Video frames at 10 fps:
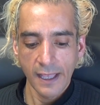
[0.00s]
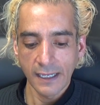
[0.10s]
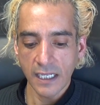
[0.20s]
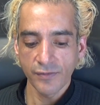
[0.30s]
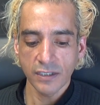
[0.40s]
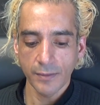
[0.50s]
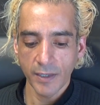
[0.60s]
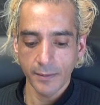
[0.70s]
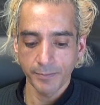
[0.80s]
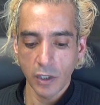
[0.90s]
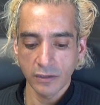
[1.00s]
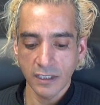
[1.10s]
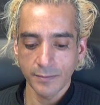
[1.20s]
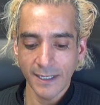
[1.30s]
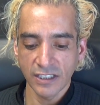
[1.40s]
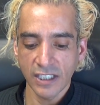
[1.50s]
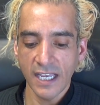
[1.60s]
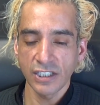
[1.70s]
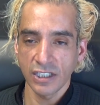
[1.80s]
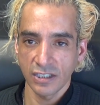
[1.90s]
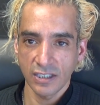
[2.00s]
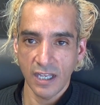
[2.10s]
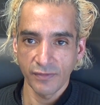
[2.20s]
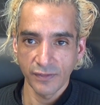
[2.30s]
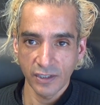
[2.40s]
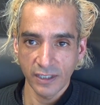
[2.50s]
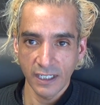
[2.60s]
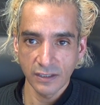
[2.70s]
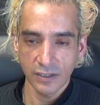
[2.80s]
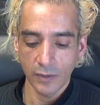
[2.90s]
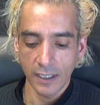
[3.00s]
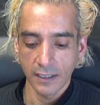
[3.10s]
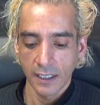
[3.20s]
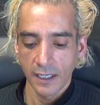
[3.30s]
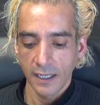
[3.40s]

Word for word: and even some hypnosis meditation stuff if you're into it.